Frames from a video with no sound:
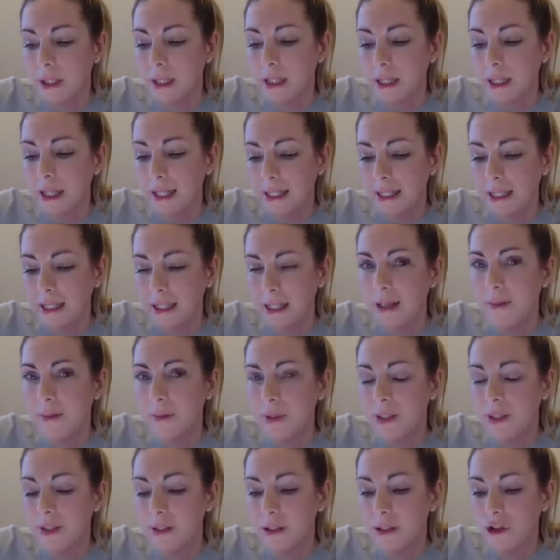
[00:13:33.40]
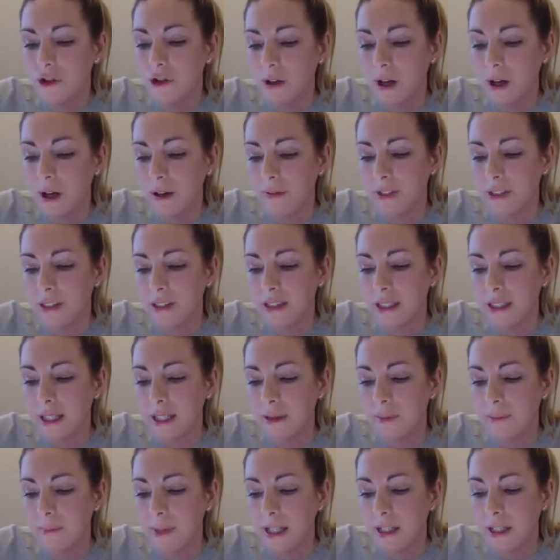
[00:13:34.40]
He climbed into the driver's seat
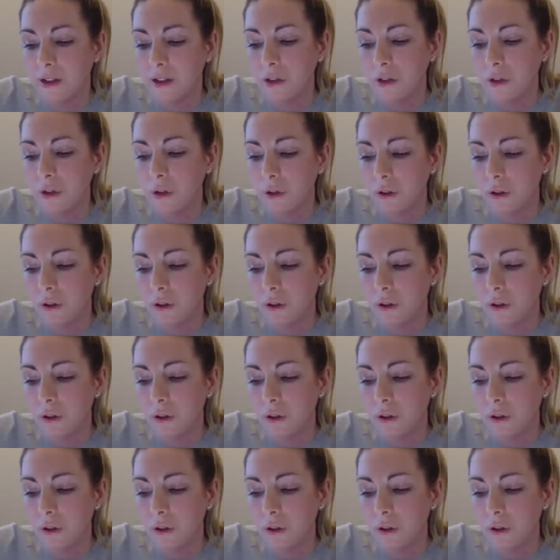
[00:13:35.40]
and made the call